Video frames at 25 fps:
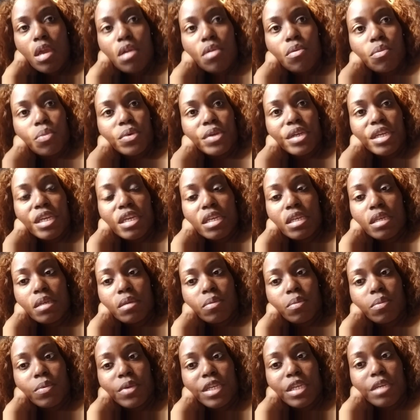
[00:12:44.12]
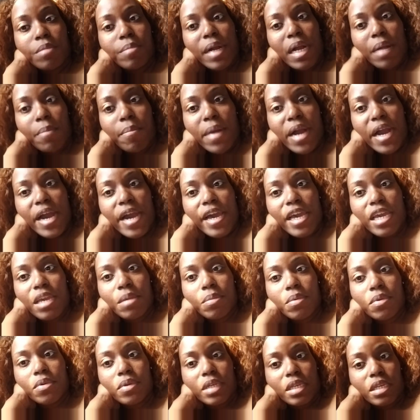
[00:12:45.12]
read read my
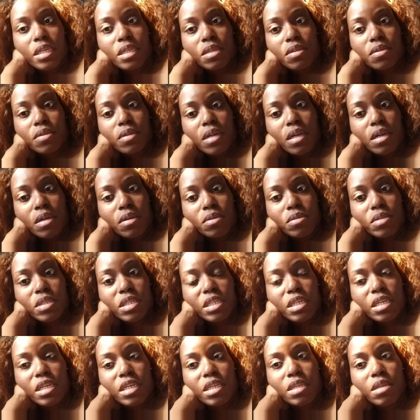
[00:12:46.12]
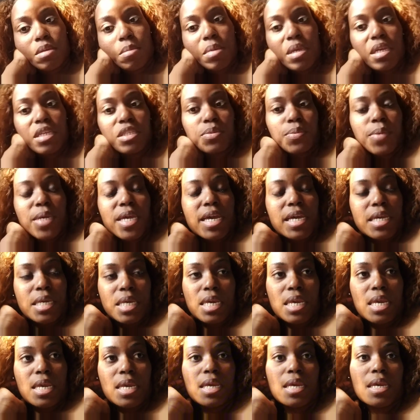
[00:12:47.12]
Bible and you know study the best way I
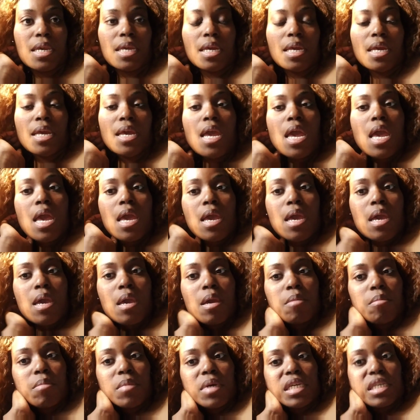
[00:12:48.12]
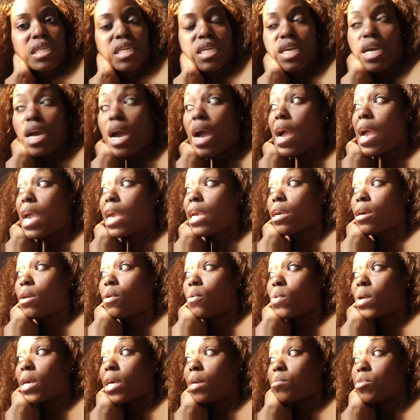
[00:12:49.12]
can. But yeah, I ain't gonna
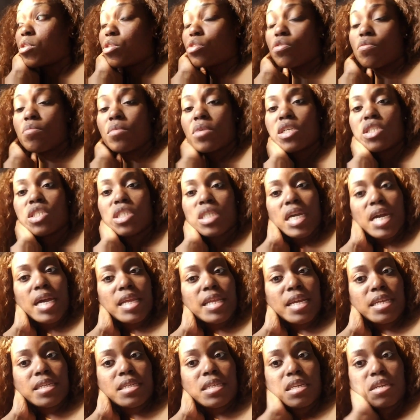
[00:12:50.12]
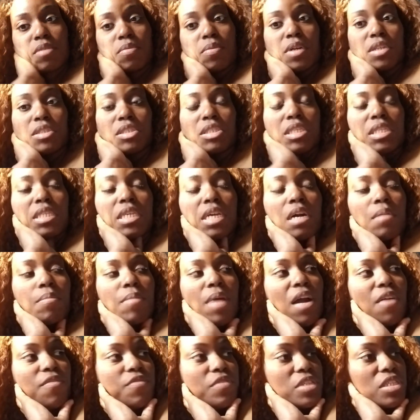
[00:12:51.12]
ramble too much, y'all. I did want to just come
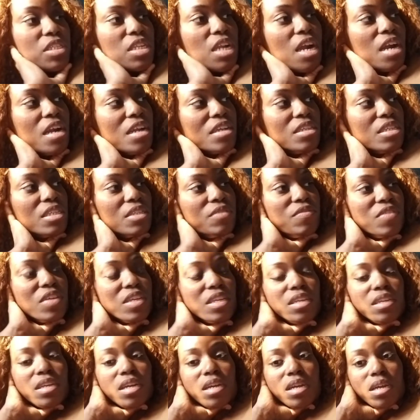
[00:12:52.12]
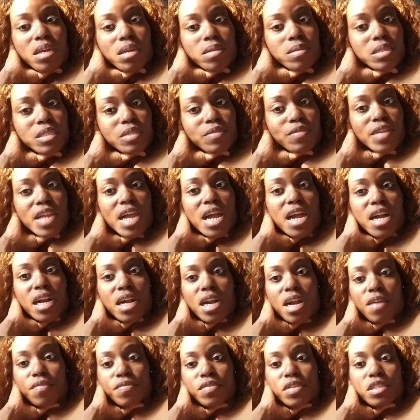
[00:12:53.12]
off and start this video, uh, this vlog
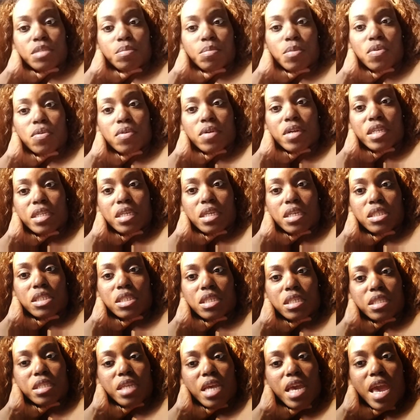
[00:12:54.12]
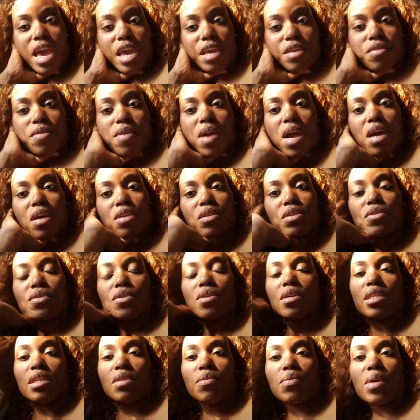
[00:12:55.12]
off this morning, and just say how you all
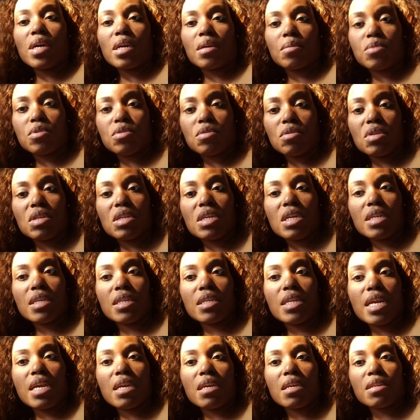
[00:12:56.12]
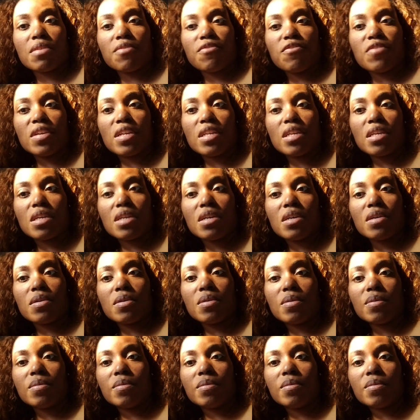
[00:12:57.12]
doing, and welcome to another day in the video.